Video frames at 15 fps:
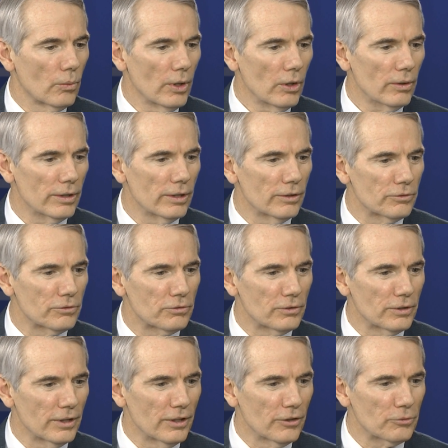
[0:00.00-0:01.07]
Well, it's
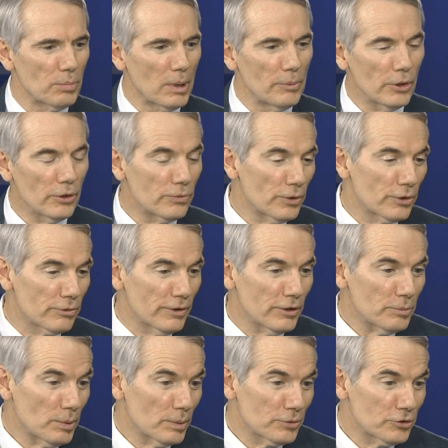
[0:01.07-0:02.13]
it's primarily for
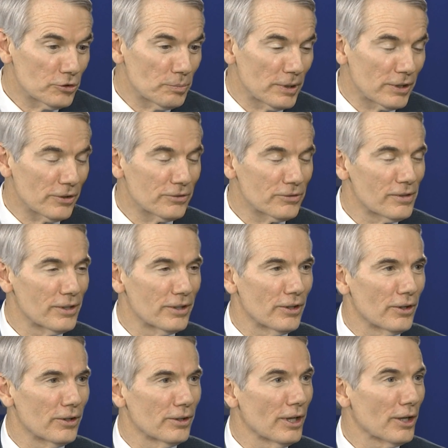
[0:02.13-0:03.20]
defense purposes because they
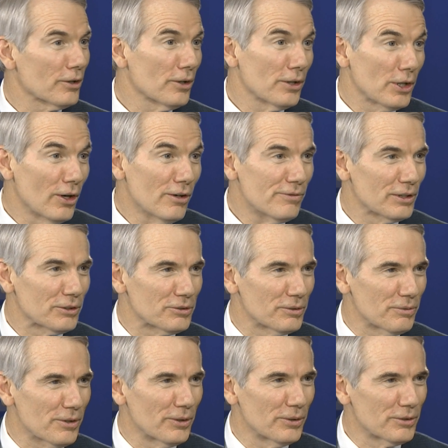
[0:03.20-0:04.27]
are not on the
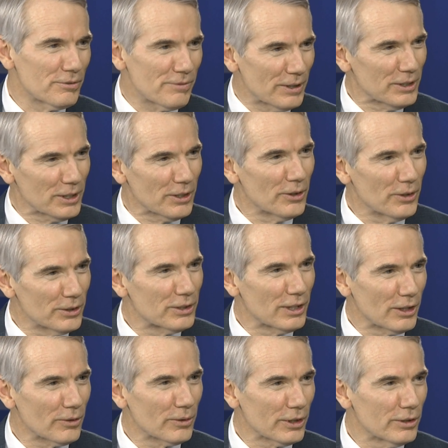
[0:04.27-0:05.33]
offensive. They are defending their
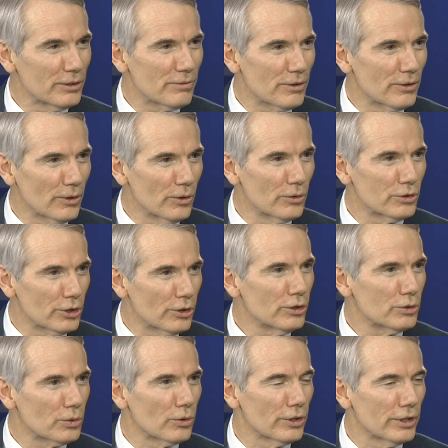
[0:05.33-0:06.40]
integrity of their own
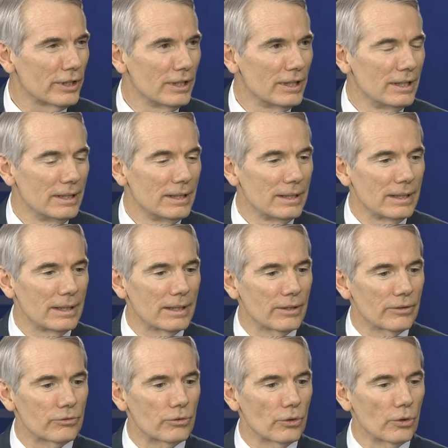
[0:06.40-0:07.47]
territory,
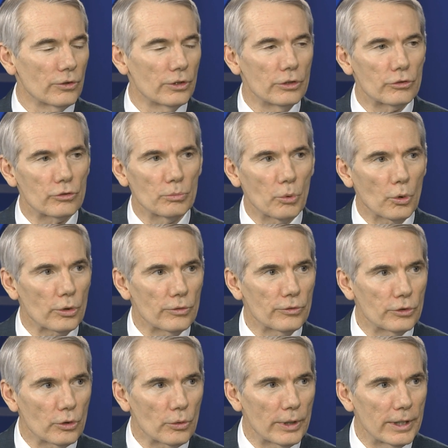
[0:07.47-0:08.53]
and so in the eastern border of
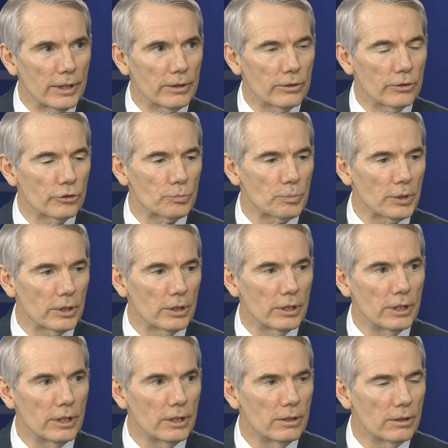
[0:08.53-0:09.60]
Ukraine, there's been a
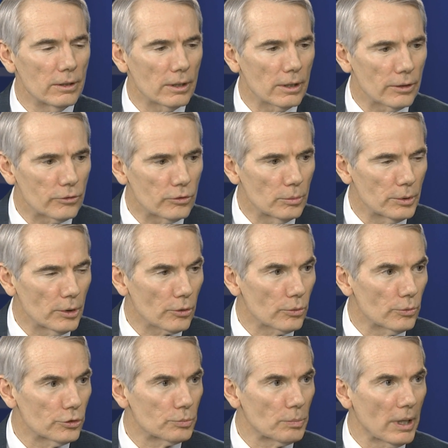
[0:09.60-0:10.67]
need uh, to be able
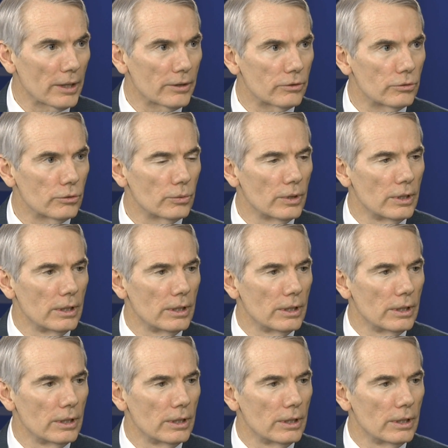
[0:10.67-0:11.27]
to respond to